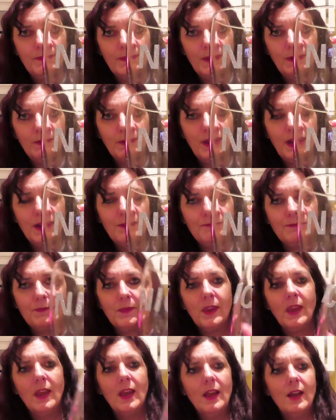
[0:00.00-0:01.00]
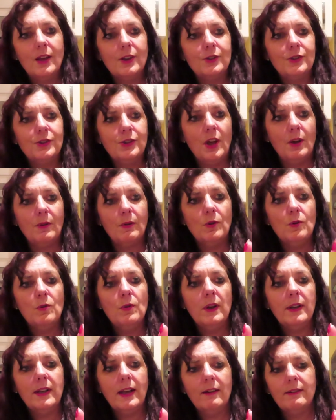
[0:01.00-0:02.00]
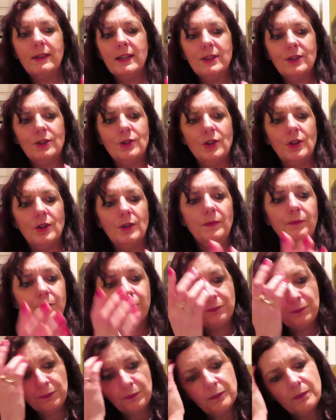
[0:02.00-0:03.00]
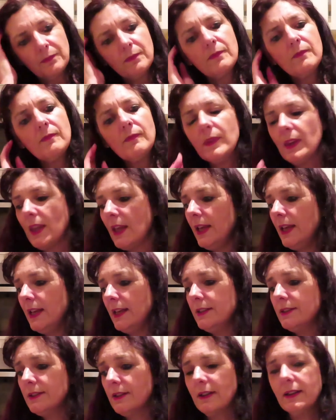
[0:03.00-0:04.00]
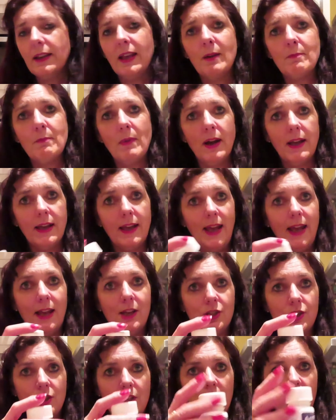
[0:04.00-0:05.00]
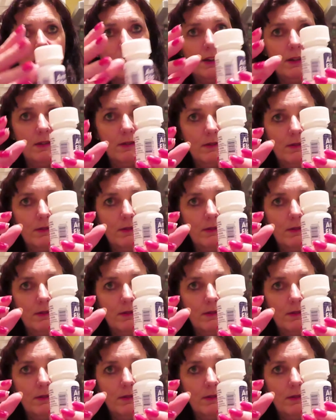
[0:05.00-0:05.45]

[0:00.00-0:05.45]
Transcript: There we go. So all I now need to do is get my etching